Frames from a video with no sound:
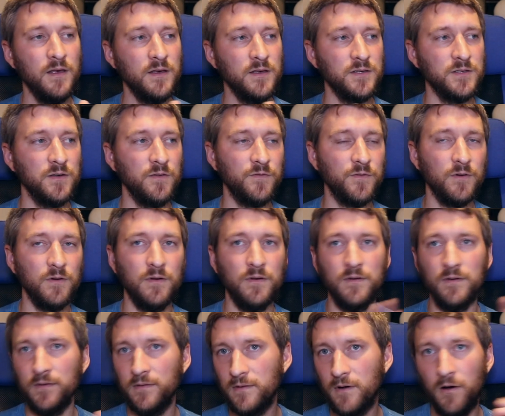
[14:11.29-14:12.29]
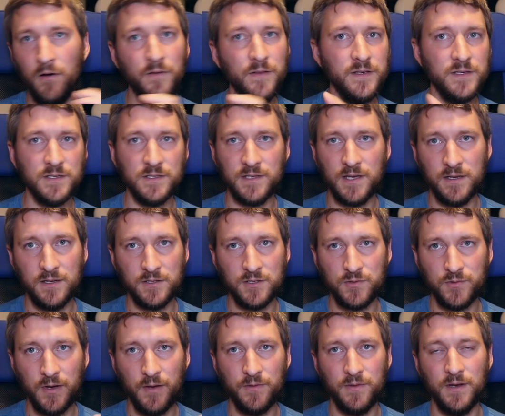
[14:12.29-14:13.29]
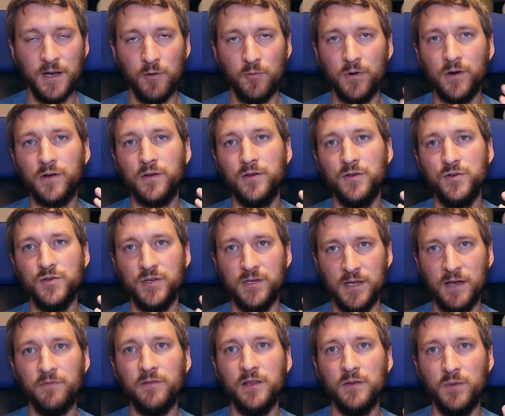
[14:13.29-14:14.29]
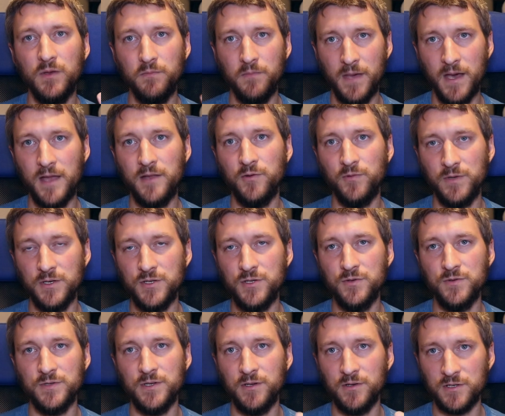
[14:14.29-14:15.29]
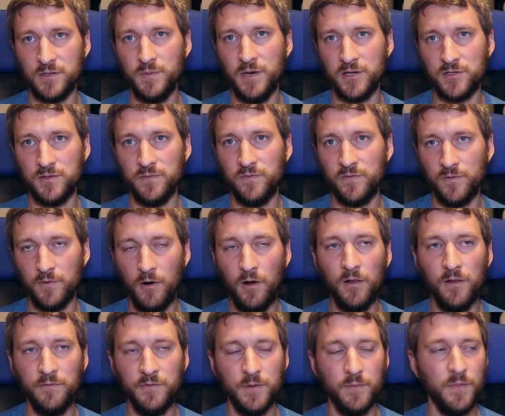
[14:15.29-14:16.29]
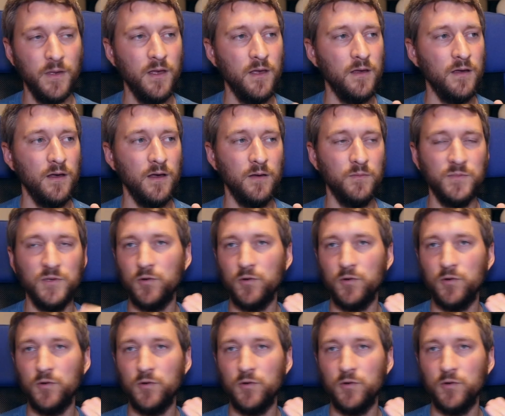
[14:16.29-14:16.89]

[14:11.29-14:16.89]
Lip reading: So for all these antennas throughout the network, you should definitely be manually choosing your spectrum for all of them.